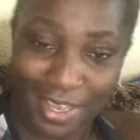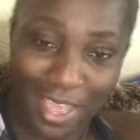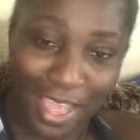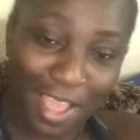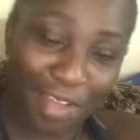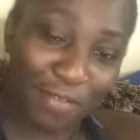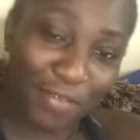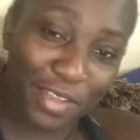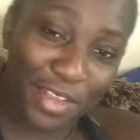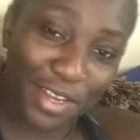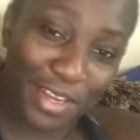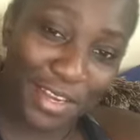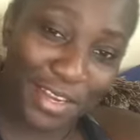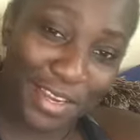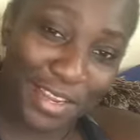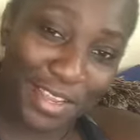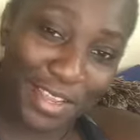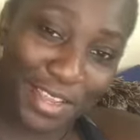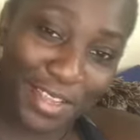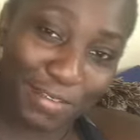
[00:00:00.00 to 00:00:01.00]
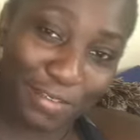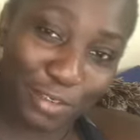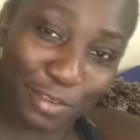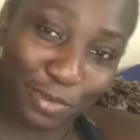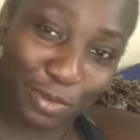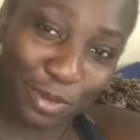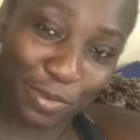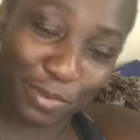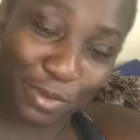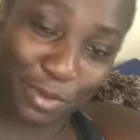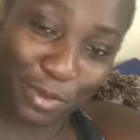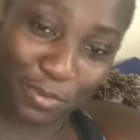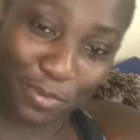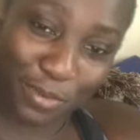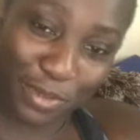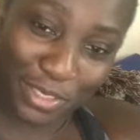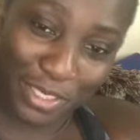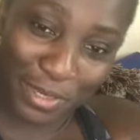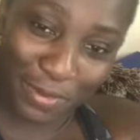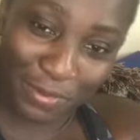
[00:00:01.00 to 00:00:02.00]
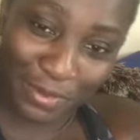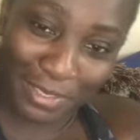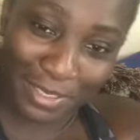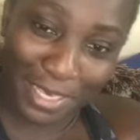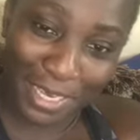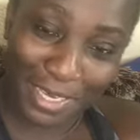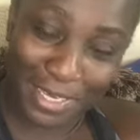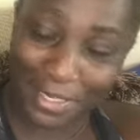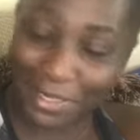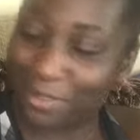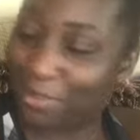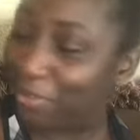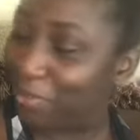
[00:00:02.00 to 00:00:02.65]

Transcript: Having eavesdropped on what I was saying,